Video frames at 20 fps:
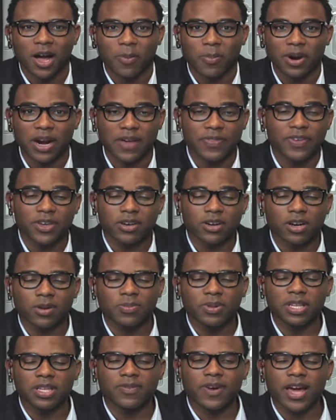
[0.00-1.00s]
But I think you're
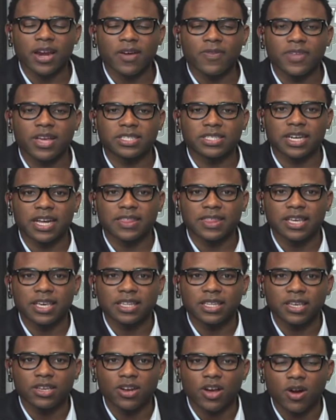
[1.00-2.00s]
completely right on this, and I
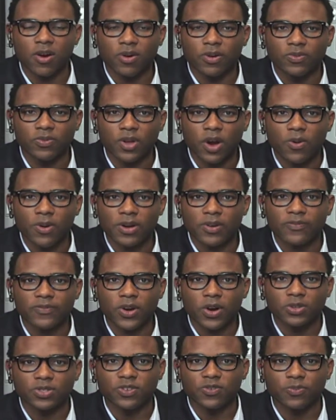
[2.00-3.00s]
think, you know, knowing
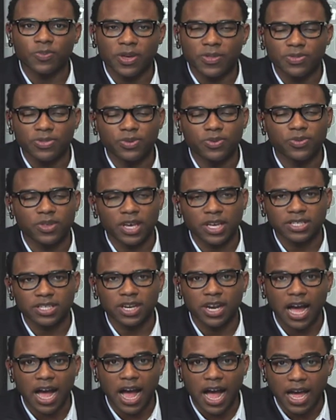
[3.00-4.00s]
folks who've been through this,
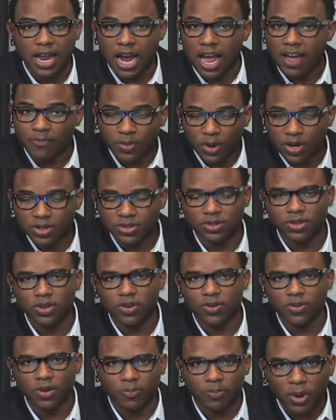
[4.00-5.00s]
and I, I have
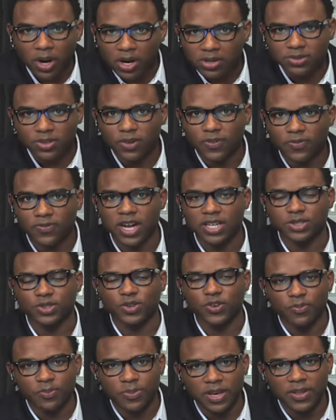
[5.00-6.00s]
personal personal
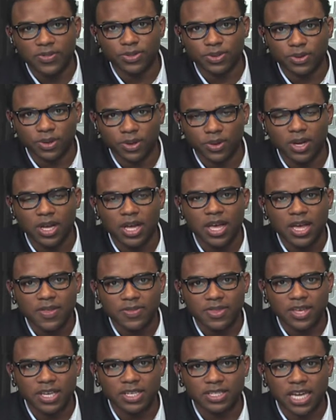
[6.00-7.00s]
friends who've been through
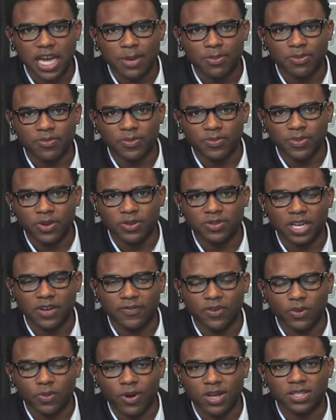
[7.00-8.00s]
this type of abuse, that
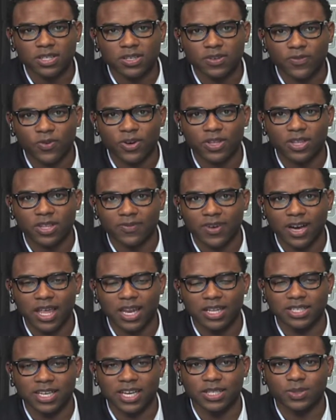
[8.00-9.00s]
if it wasn't for the
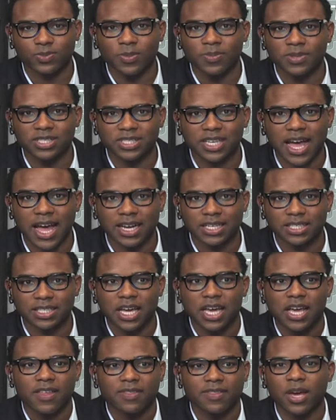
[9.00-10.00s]
Violence Against Women's Act,
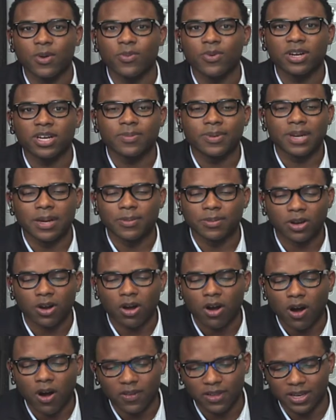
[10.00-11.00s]
they wouldn't have been able to
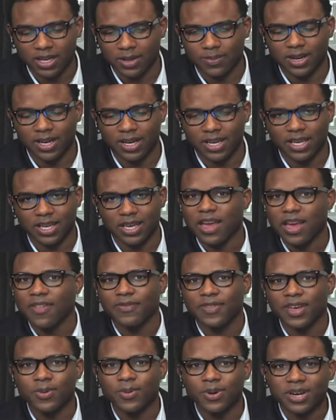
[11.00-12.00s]
call anybody.
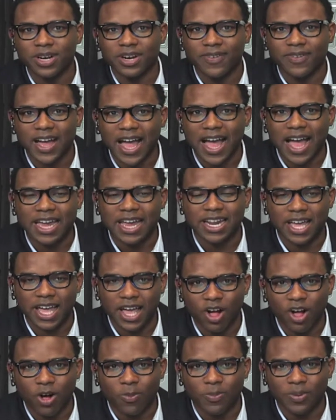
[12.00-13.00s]
They wouldn't have had
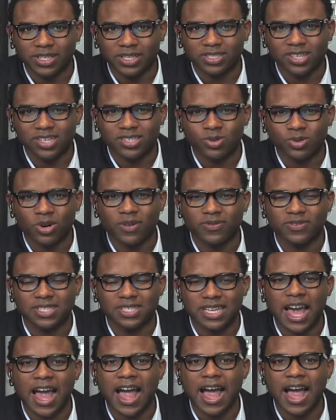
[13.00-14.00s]
help. It's just sort of
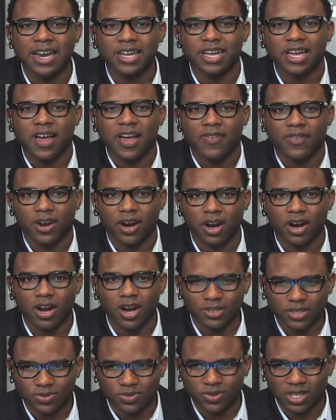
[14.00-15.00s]
sad that our
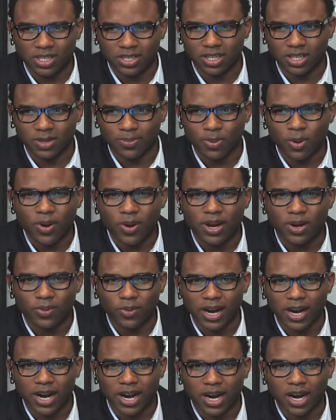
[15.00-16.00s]
country's reached to the point
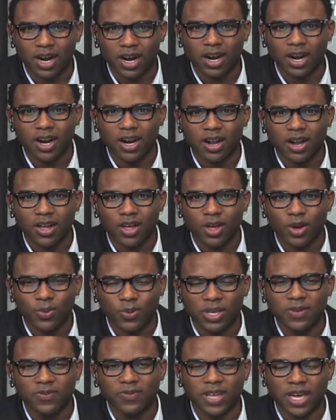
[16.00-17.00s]
where
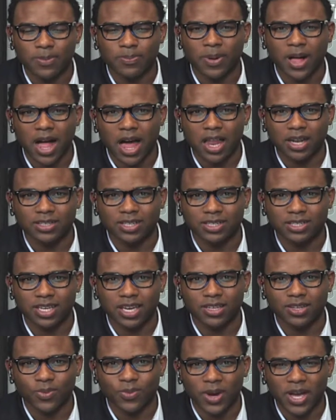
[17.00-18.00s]
we've let politics
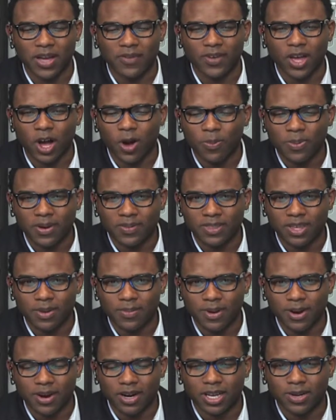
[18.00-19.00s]
get in the way of helping the
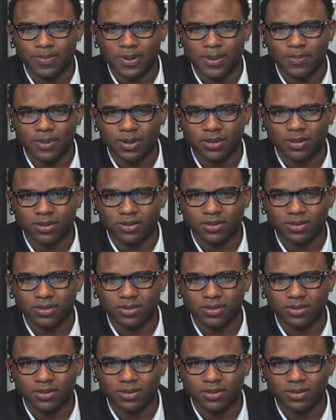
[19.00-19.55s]
American people.